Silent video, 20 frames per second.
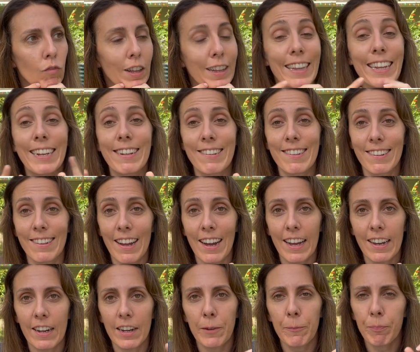
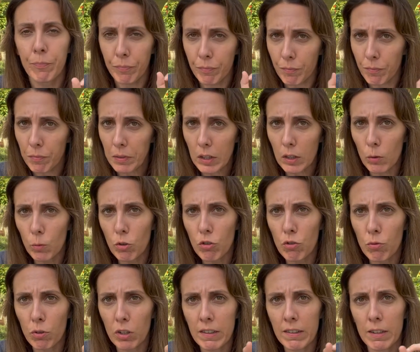lanceolata, which
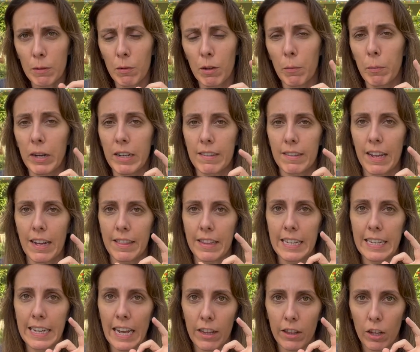is really similar, but it's got the
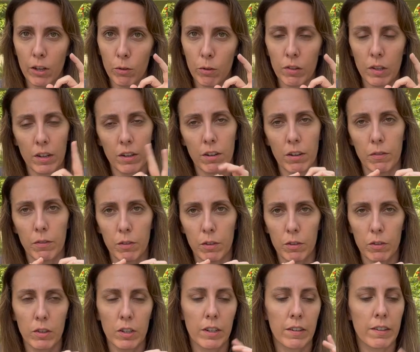yellow center
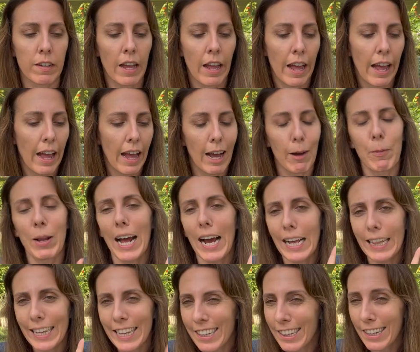versus, but I
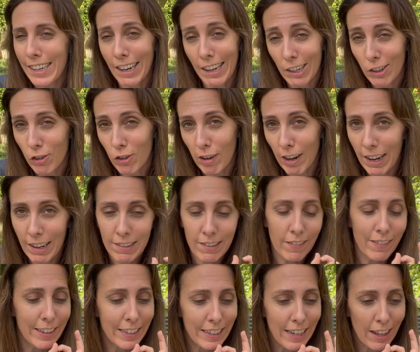like the contrast
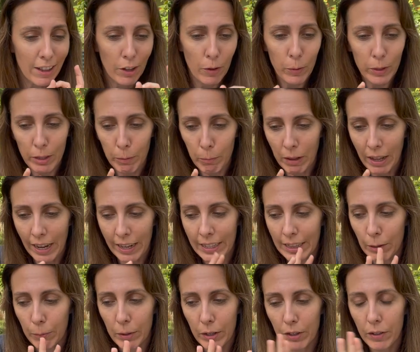of the yellow with the black in
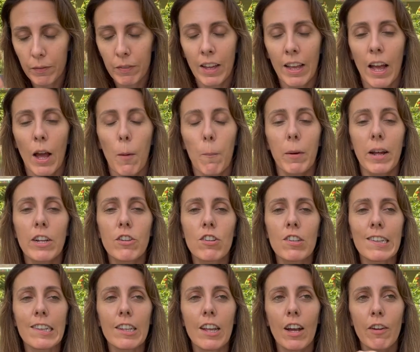the middle. But I
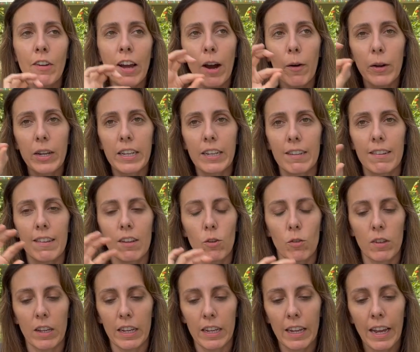just love how it gets
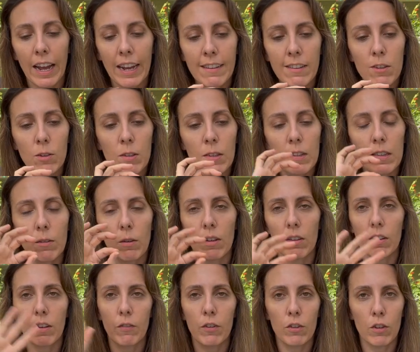those, like, it has those,
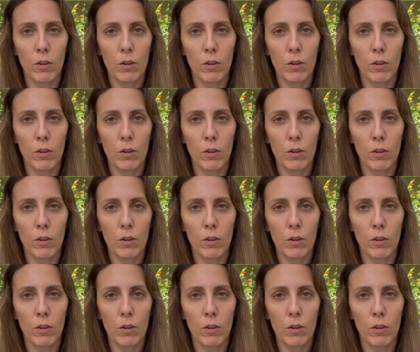if you